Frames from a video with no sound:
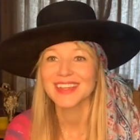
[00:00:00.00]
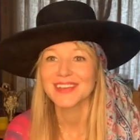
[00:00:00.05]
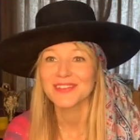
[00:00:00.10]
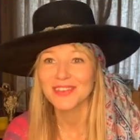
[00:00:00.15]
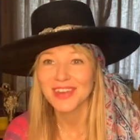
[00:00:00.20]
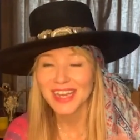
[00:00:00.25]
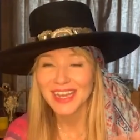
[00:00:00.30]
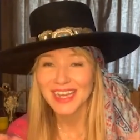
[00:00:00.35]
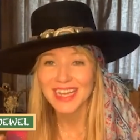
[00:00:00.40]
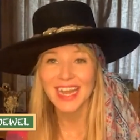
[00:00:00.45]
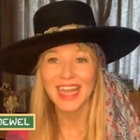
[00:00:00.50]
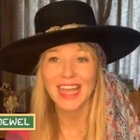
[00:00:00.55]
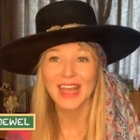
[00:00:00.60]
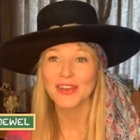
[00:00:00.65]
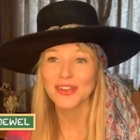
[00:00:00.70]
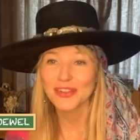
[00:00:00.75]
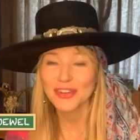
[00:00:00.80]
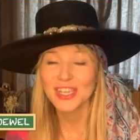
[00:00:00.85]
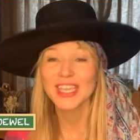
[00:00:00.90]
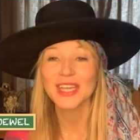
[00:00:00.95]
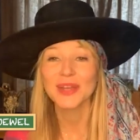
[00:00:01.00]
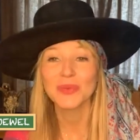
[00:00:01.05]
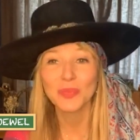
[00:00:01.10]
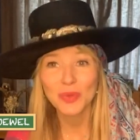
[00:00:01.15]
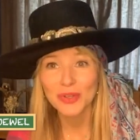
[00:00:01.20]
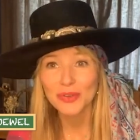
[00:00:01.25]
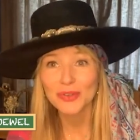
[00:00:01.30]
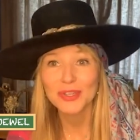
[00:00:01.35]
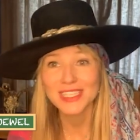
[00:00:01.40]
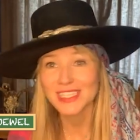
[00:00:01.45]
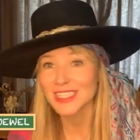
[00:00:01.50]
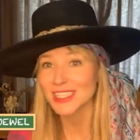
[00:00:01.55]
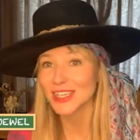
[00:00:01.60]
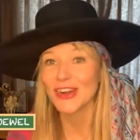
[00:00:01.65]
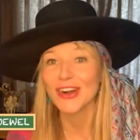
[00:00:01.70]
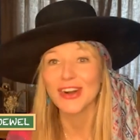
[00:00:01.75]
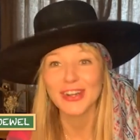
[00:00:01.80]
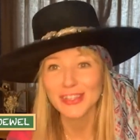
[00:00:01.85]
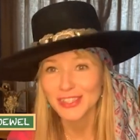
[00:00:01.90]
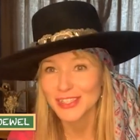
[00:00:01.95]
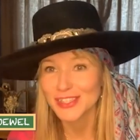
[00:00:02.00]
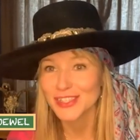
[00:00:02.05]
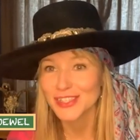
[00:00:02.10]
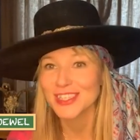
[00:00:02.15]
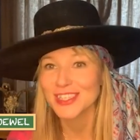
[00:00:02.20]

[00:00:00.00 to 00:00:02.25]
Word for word: Right now, your kid will get to college.